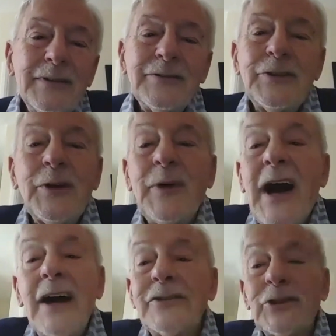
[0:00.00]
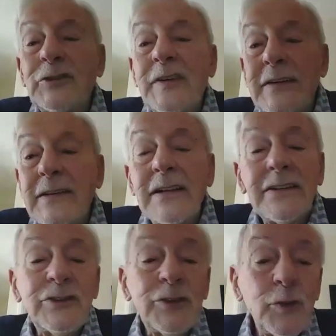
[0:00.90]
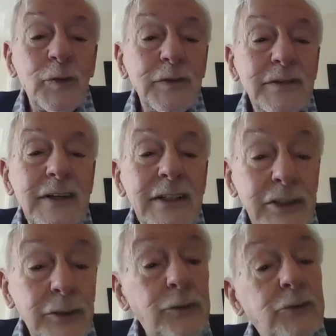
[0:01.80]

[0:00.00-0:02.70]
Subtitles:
So I just think that's he's a